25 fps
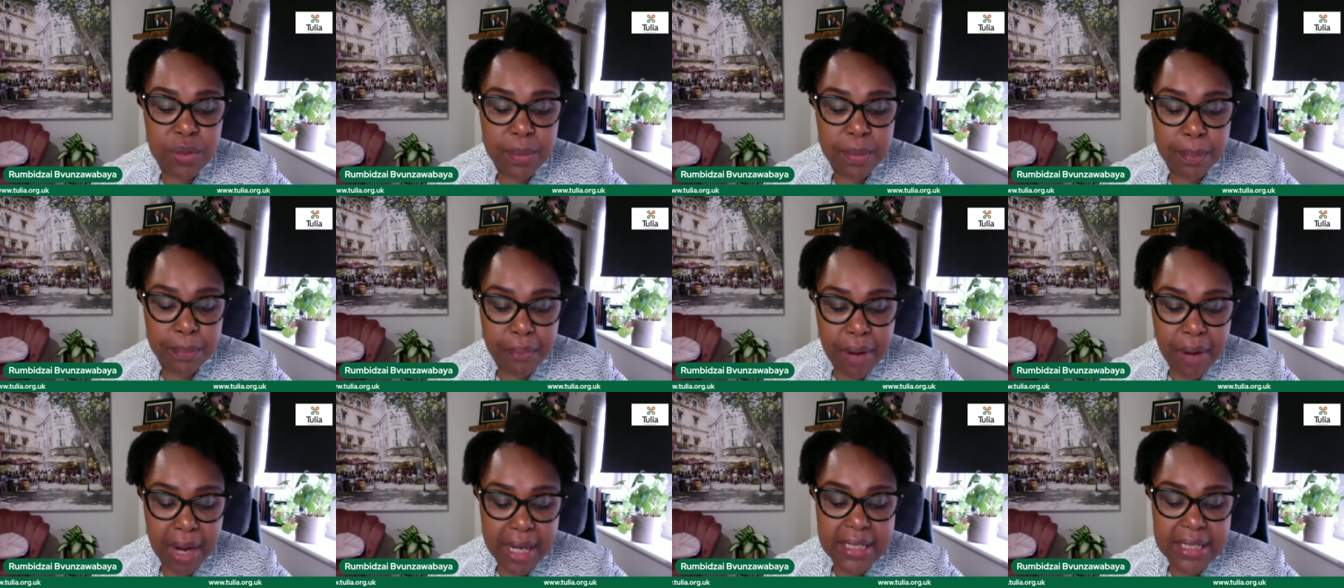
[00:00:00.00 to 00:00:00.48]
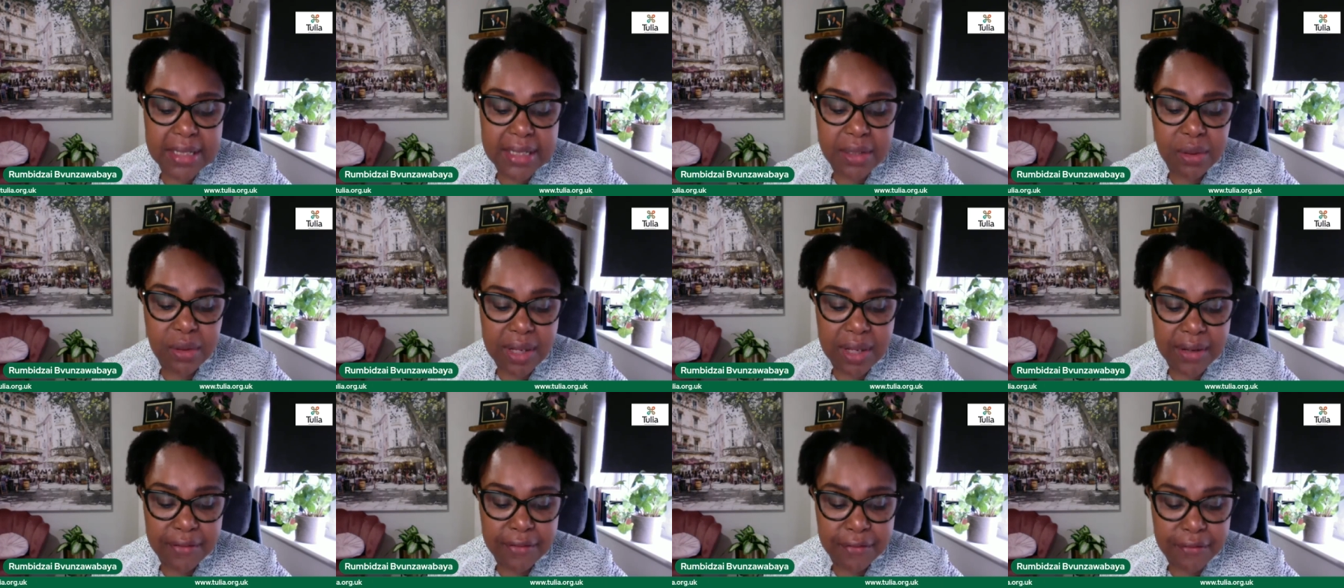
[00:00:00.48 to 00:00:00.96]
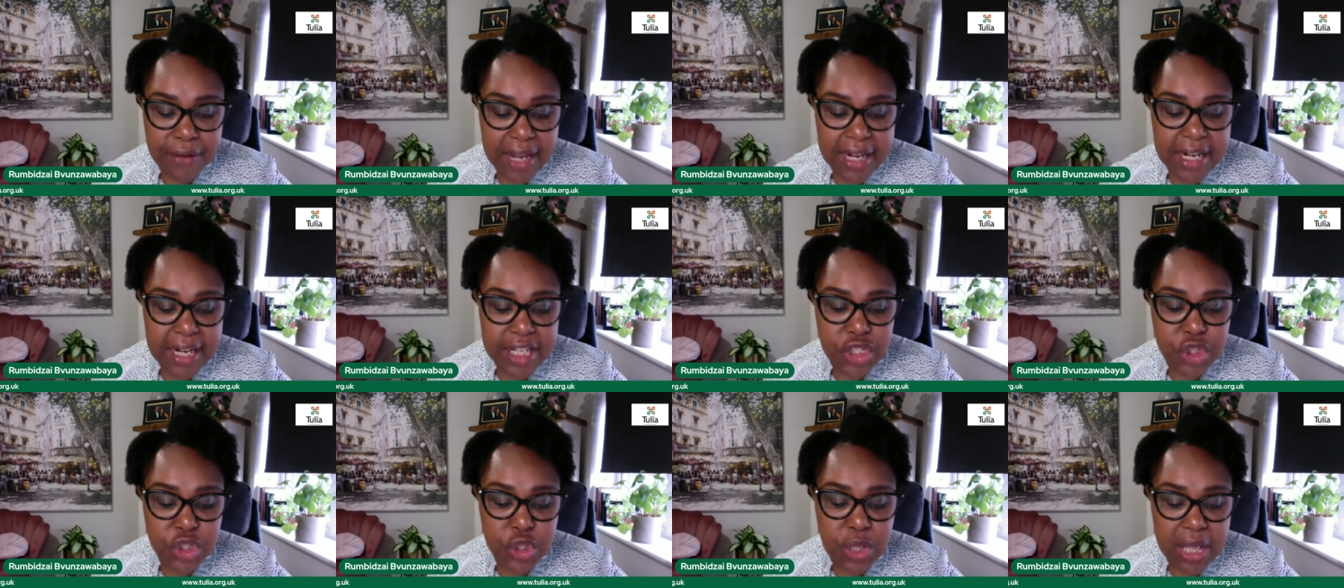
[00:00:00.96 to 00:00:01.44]
with the practical and
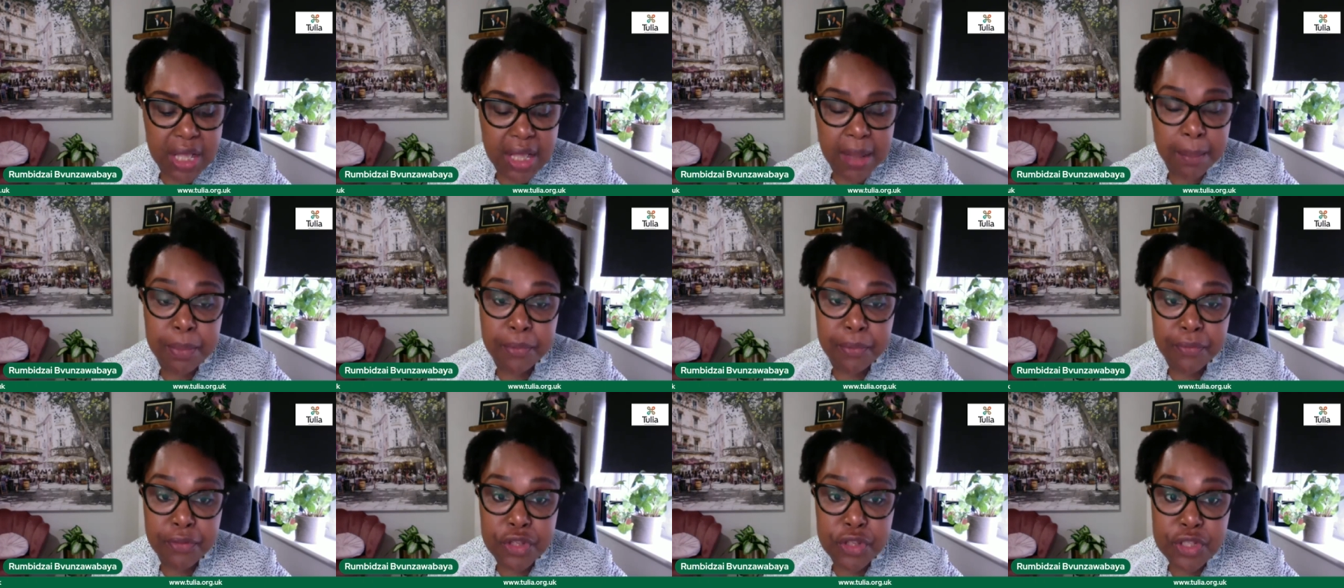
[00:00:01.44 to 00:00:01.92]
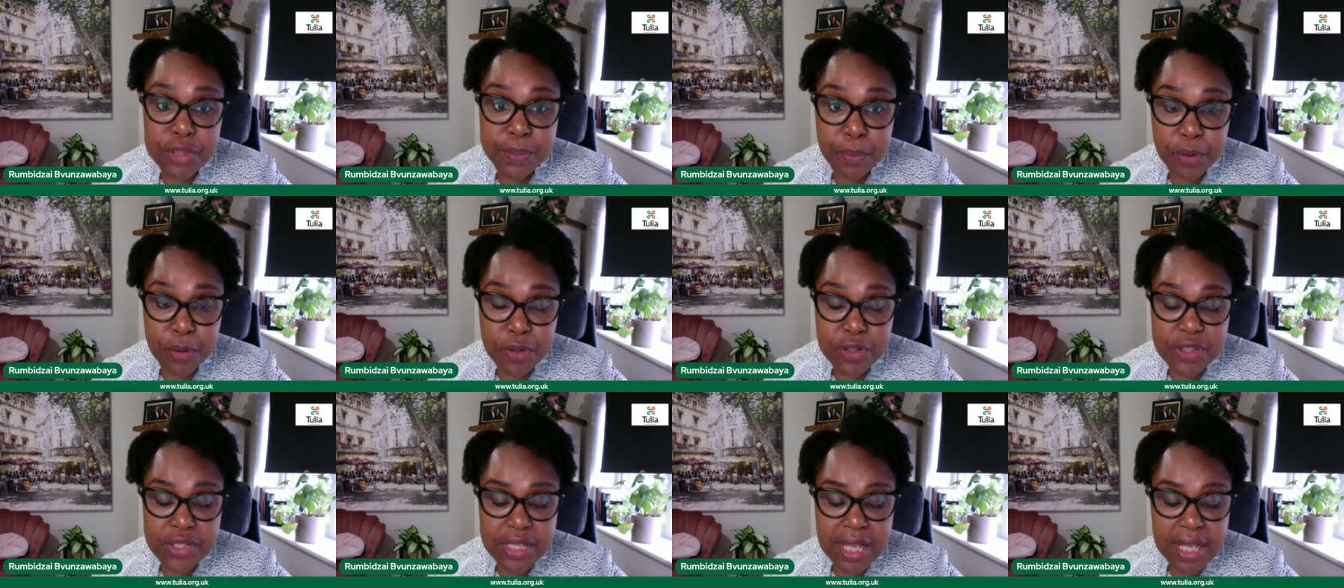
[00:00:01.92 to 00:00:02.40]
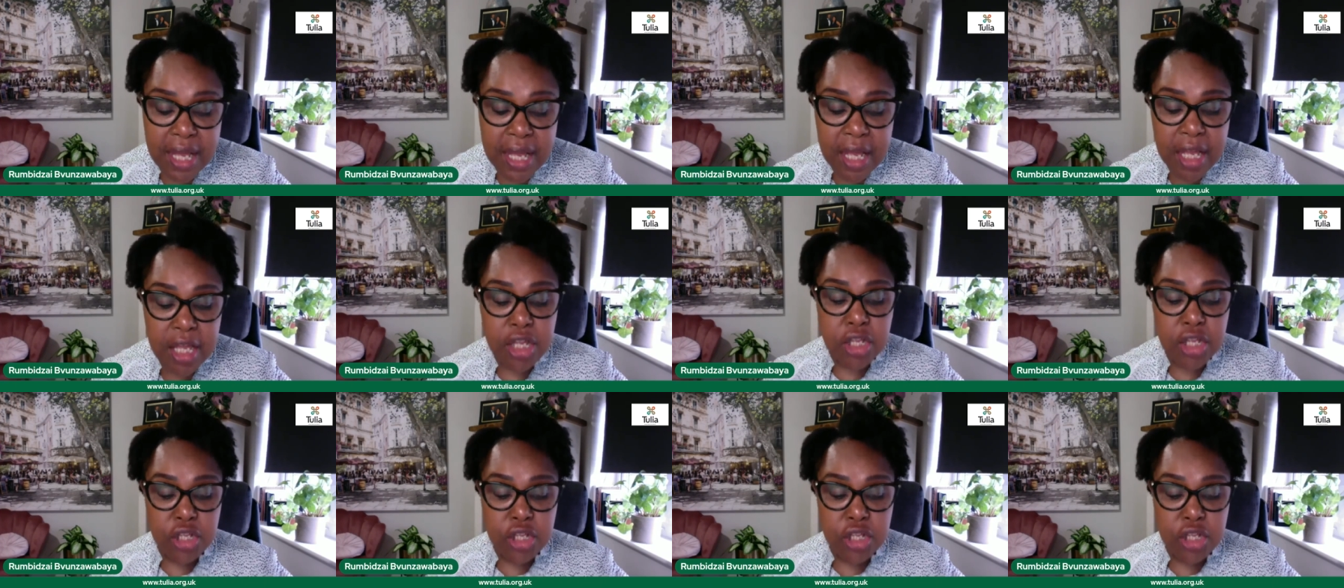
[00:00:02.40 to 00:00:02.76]
financial help of the sponsor,